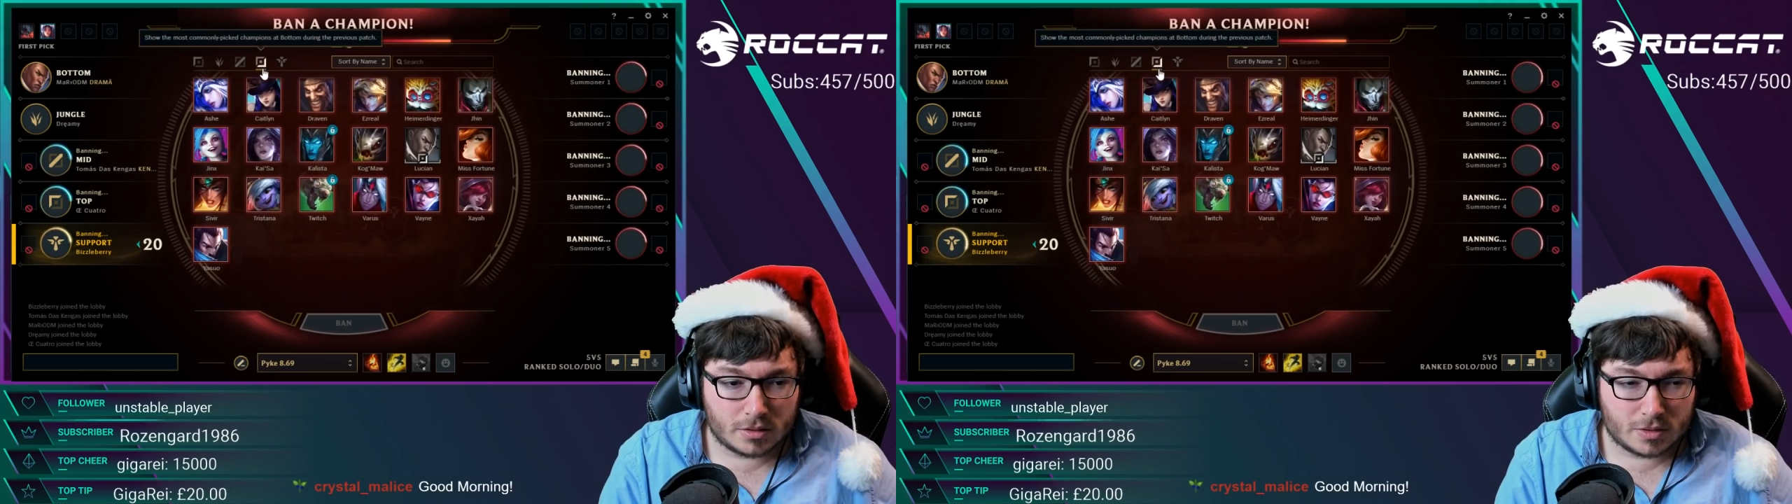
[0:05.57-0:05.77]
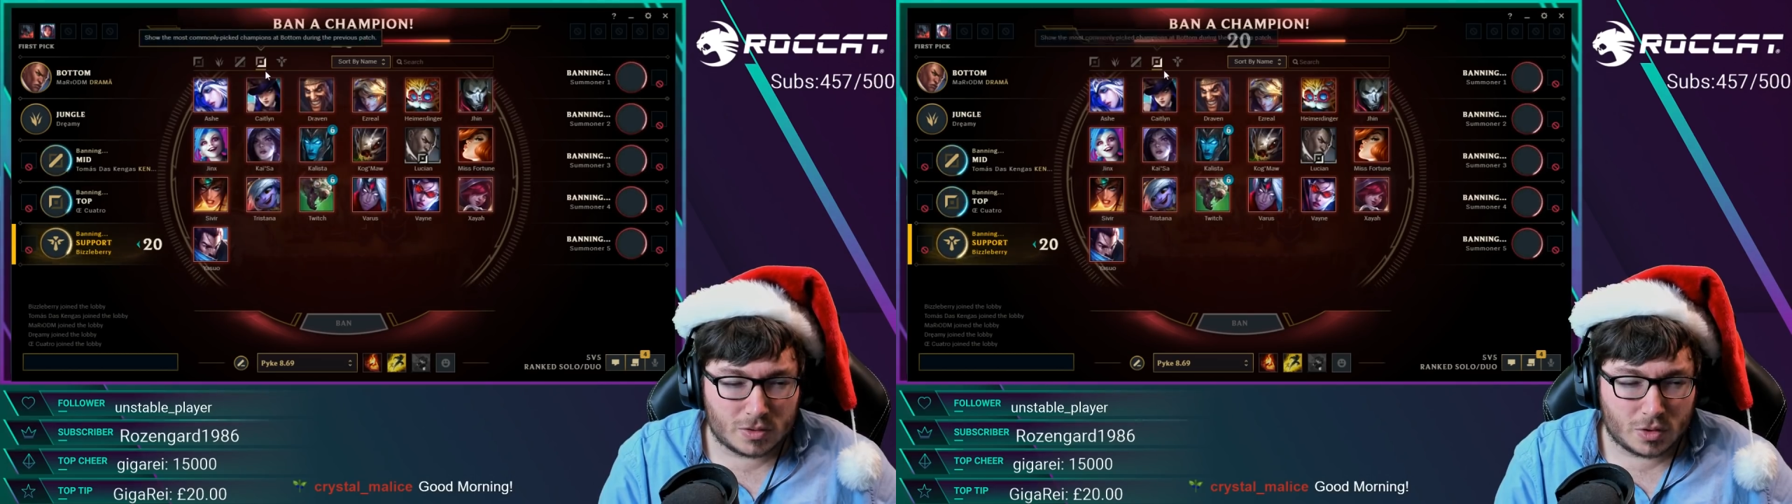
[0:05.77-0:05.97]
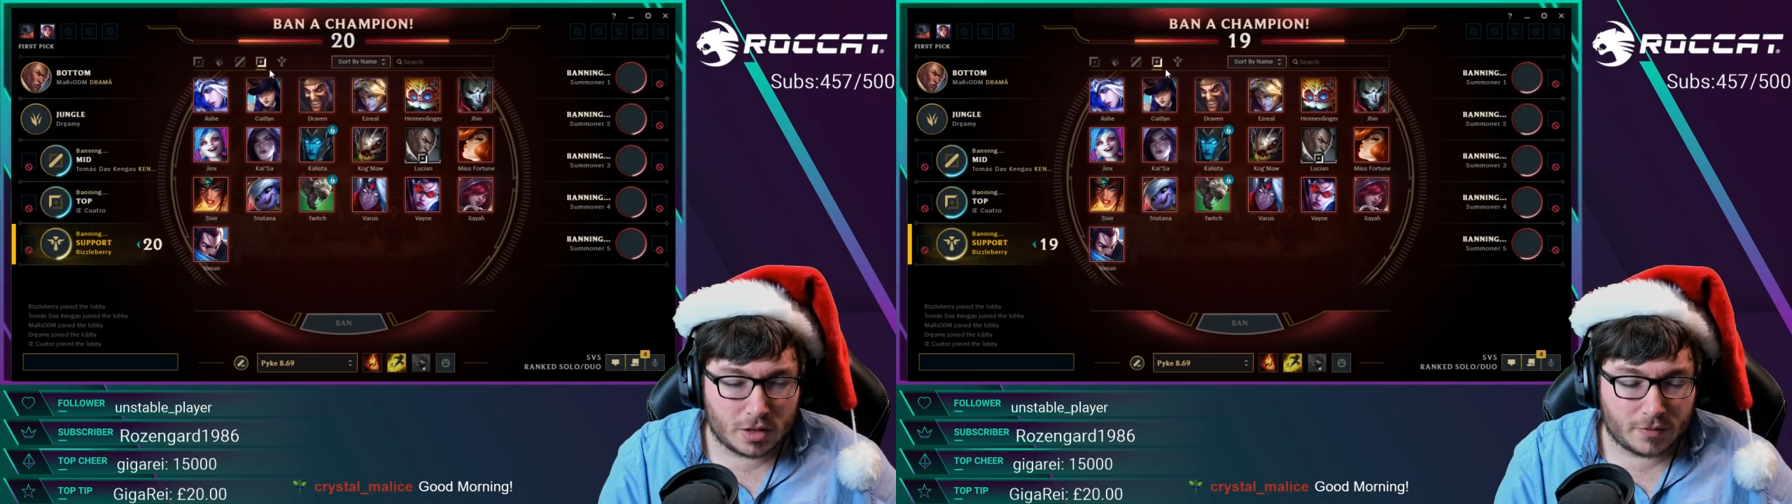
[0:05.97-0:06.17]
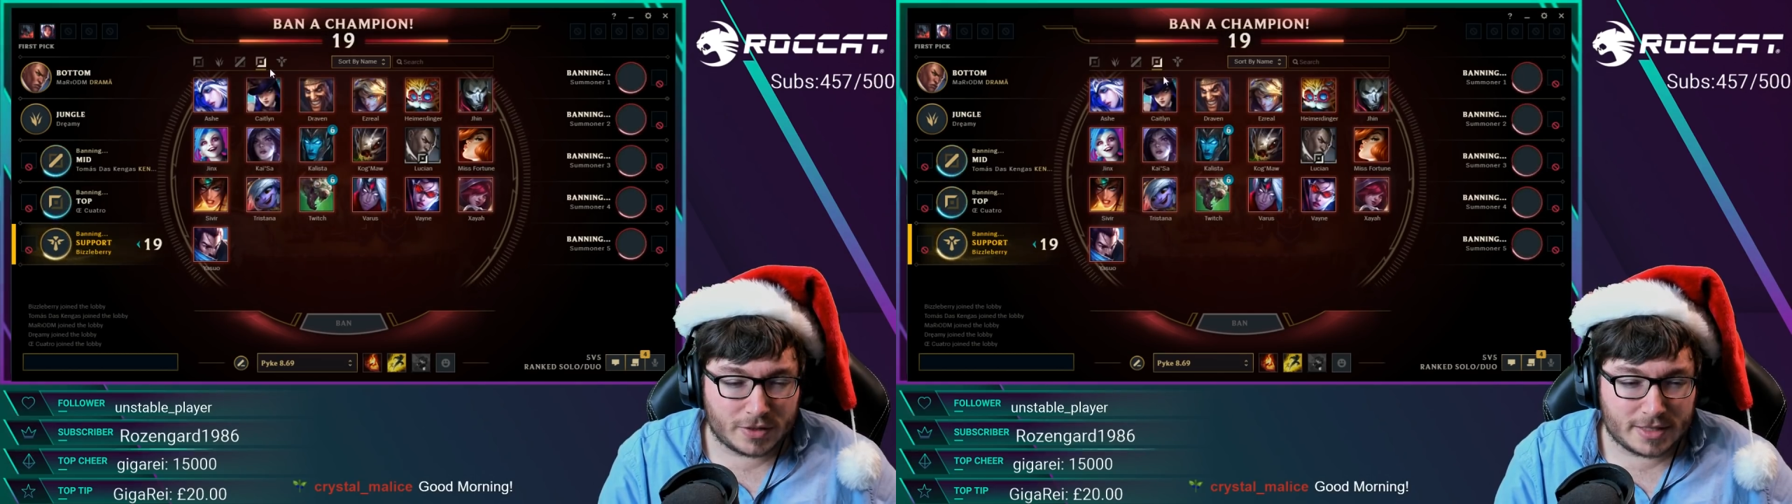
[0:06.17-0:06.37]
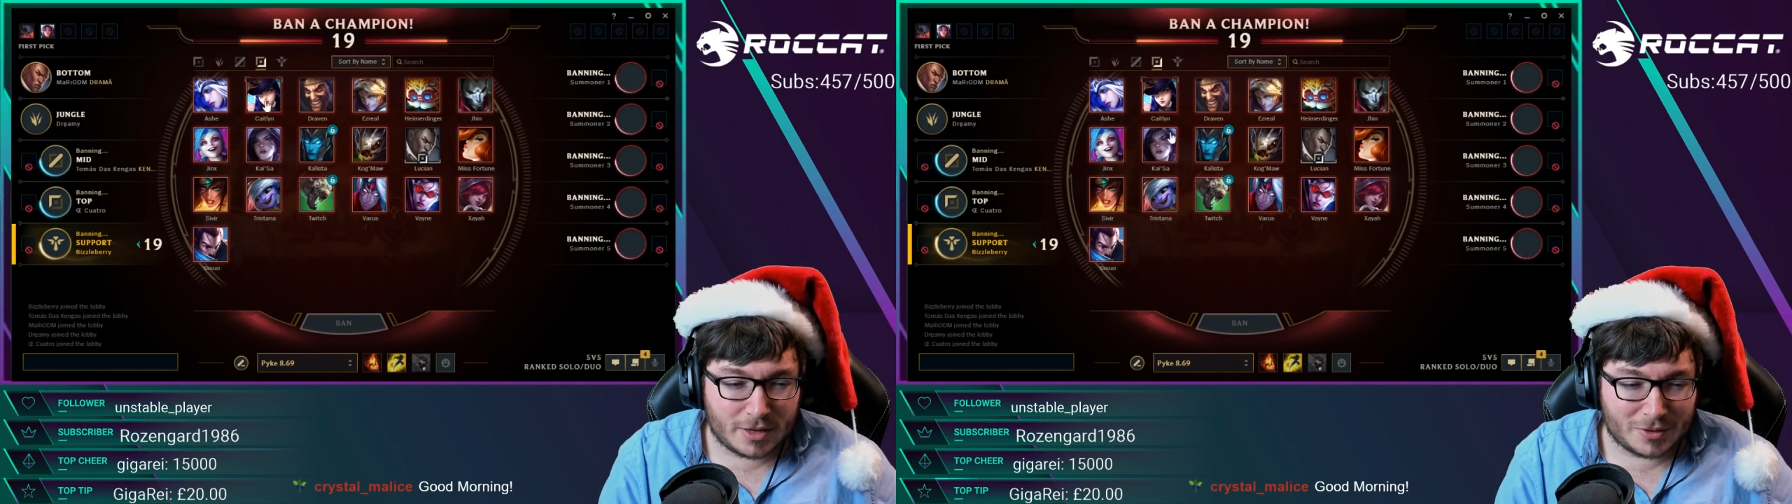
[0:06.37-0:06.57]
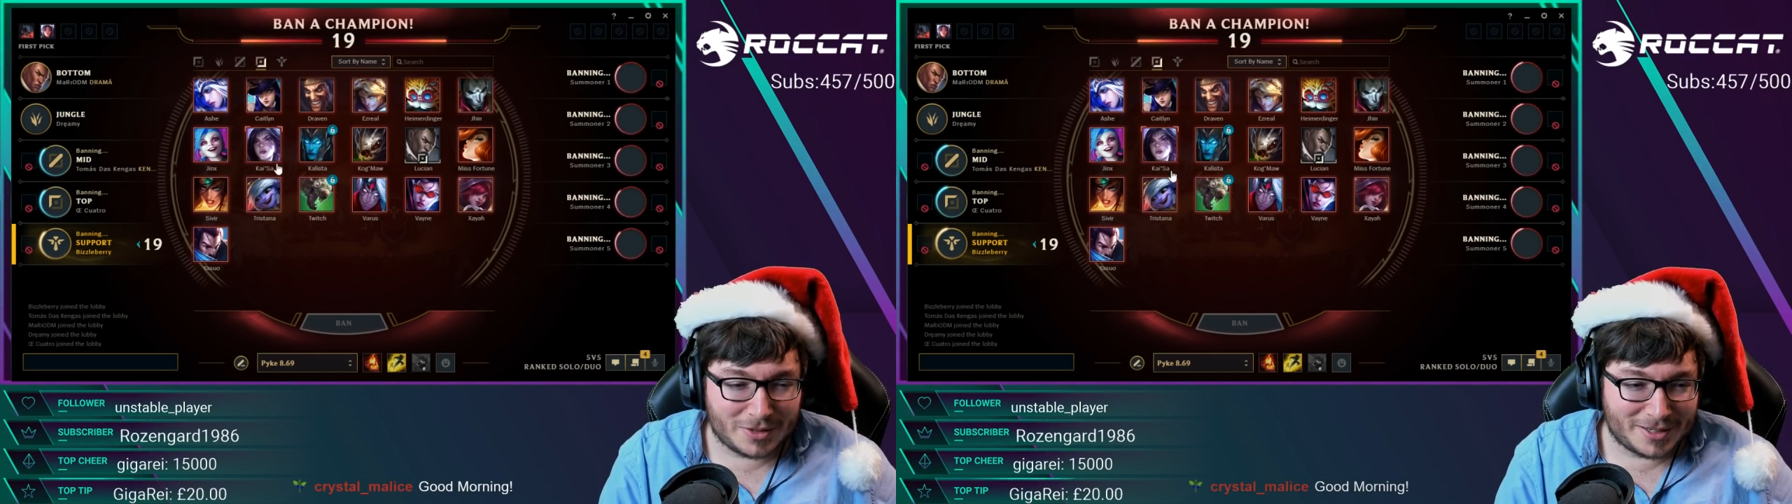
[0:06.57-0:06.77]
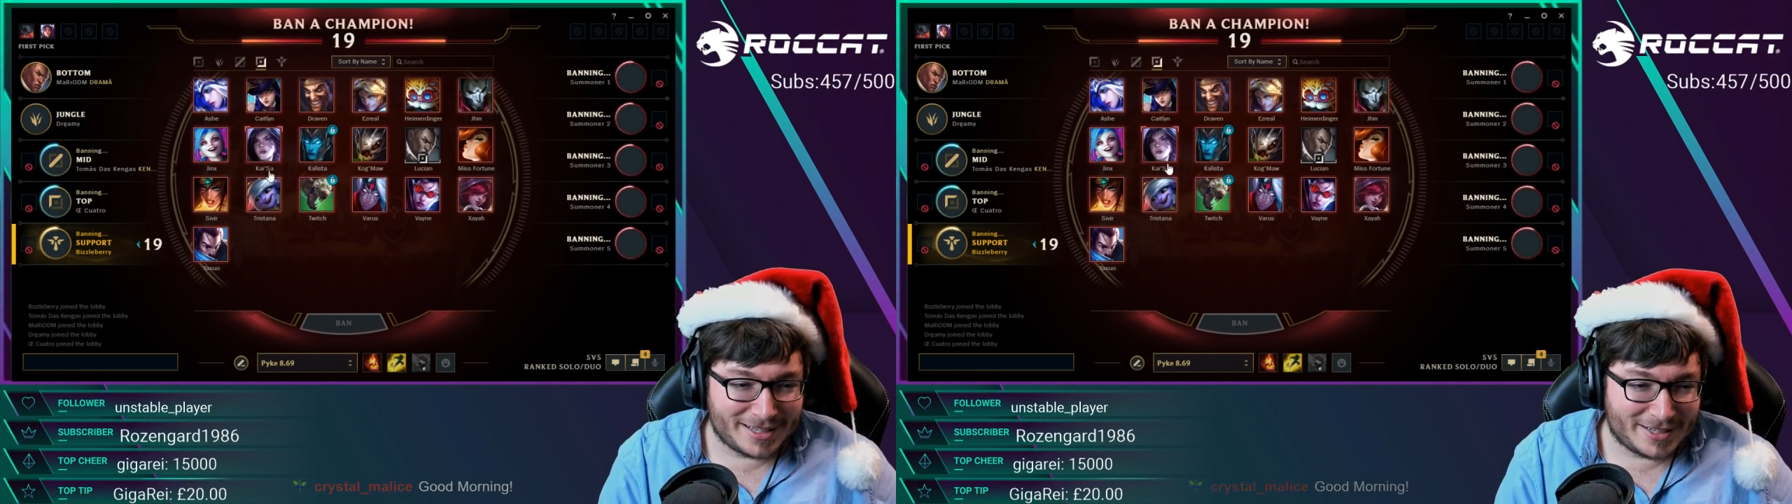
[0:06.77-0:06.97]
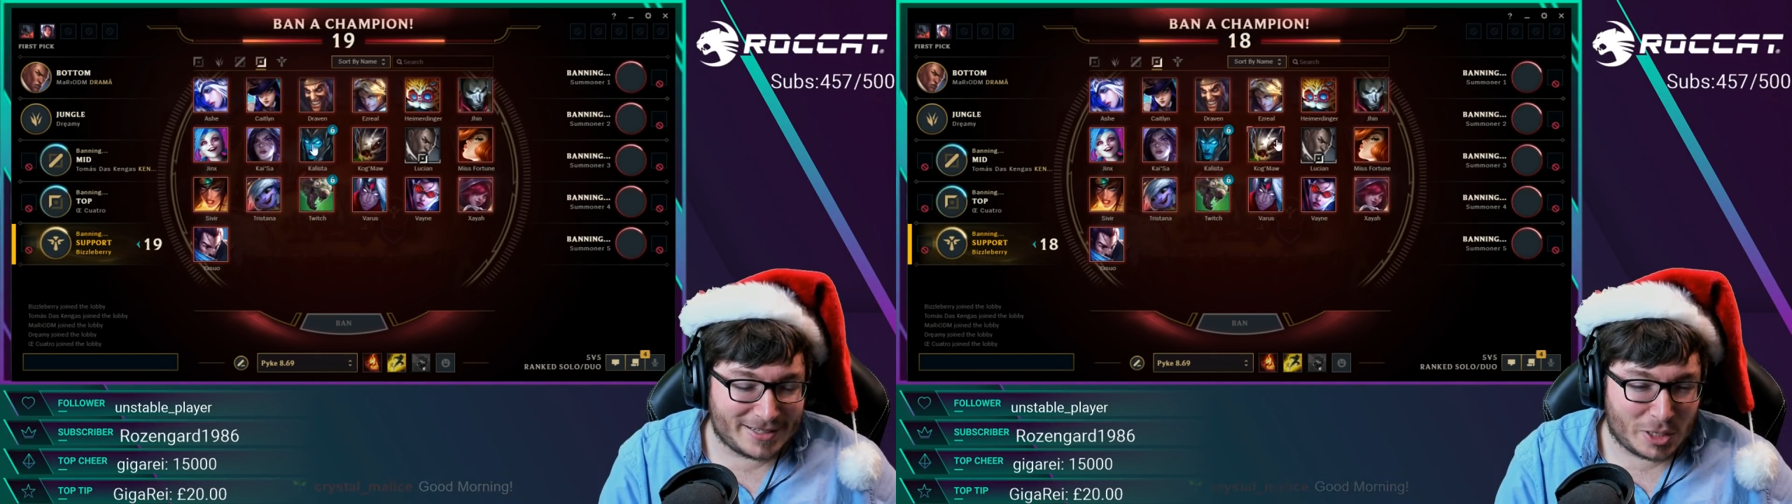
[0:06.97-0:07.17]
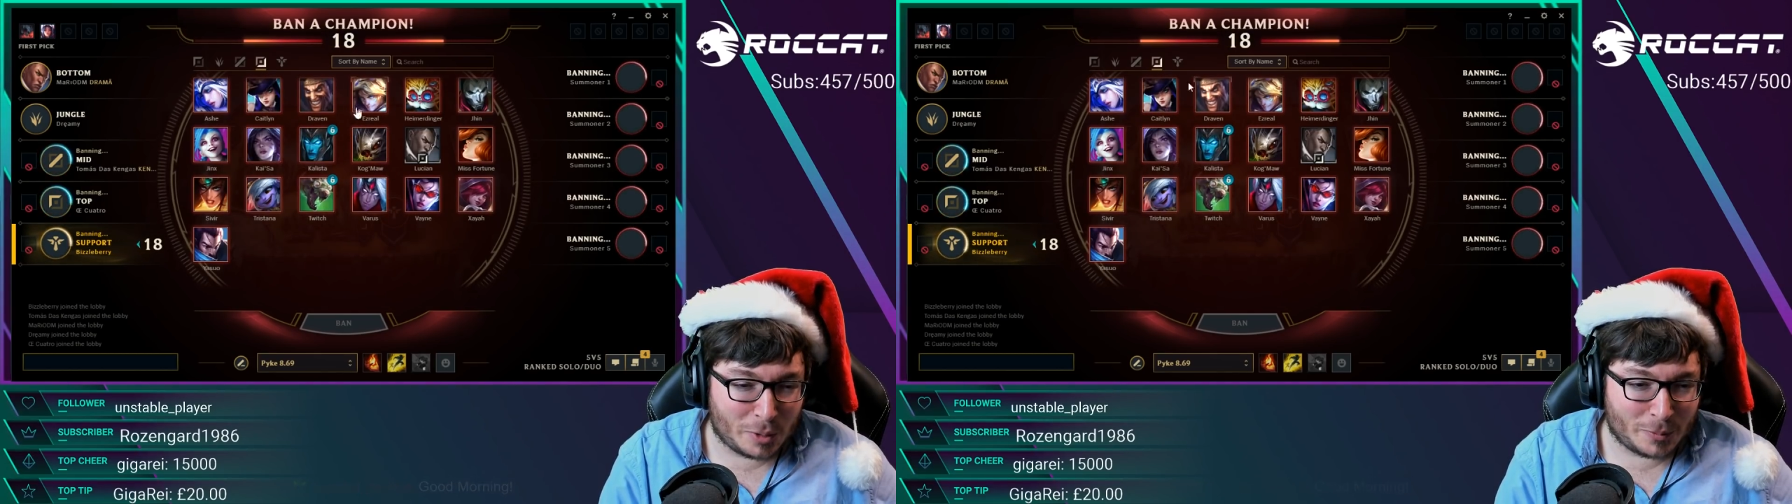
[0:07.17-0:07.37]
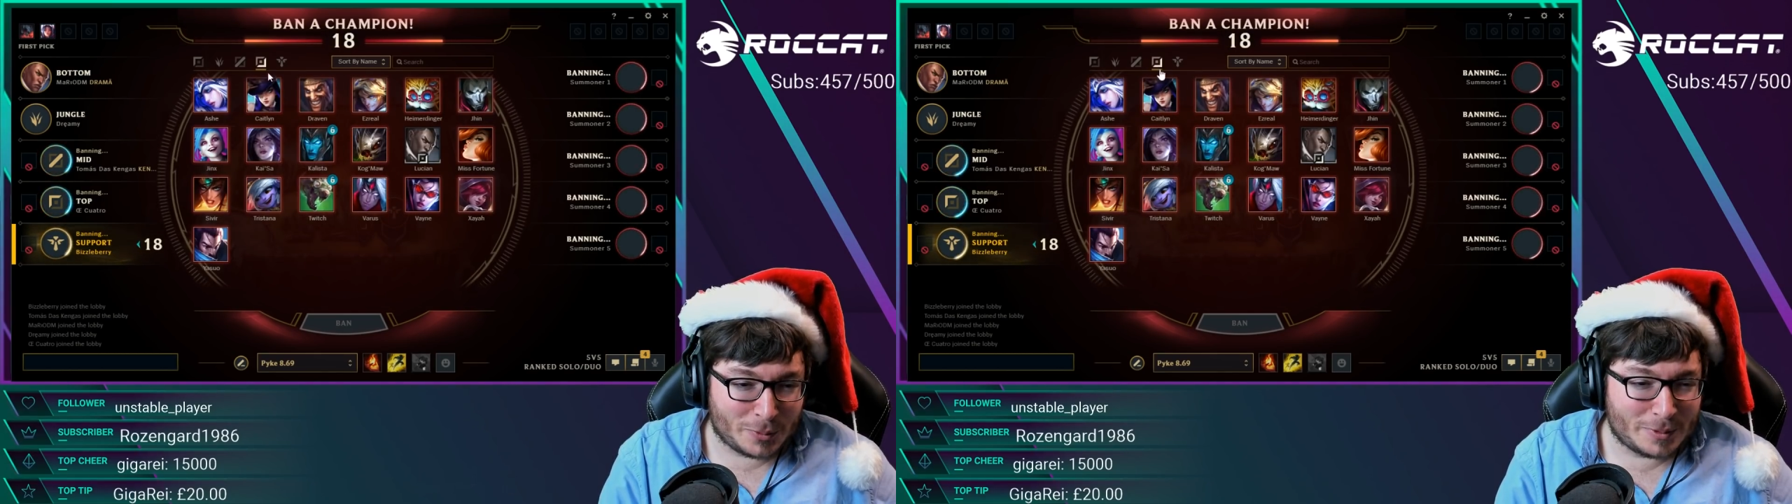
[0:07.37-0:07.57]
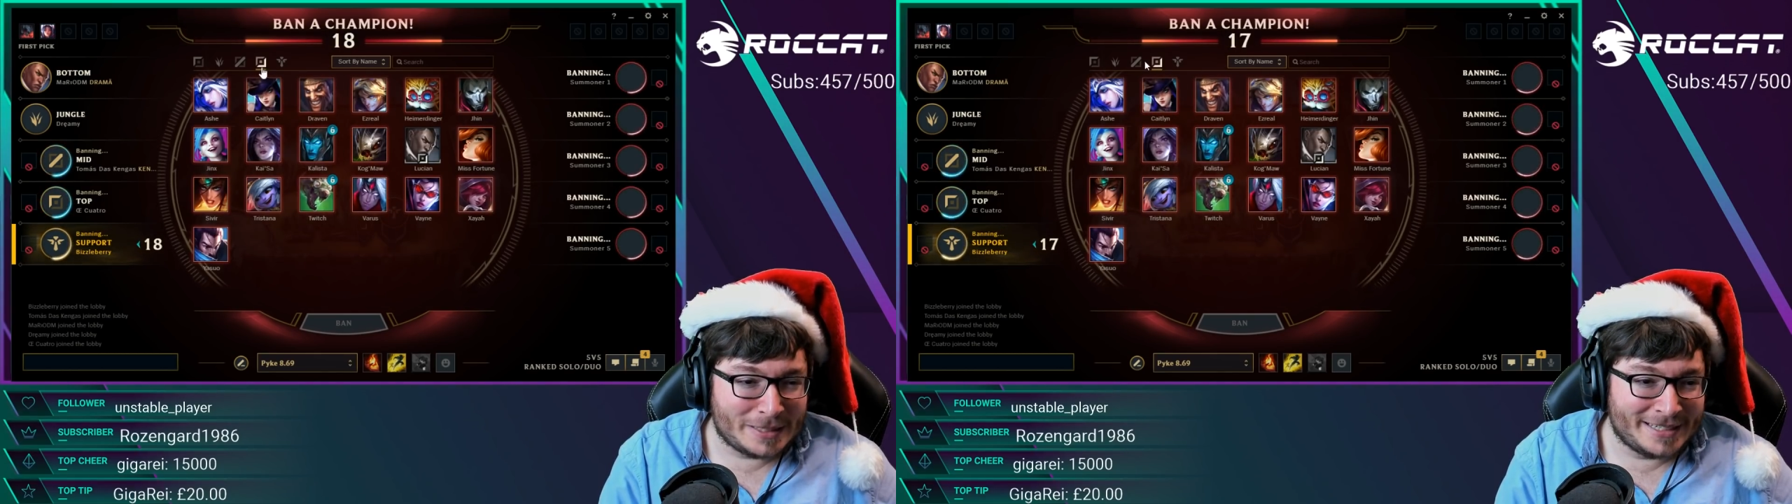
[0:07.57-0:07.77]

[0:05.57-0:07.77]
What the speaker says: Sorry if I sound terrible.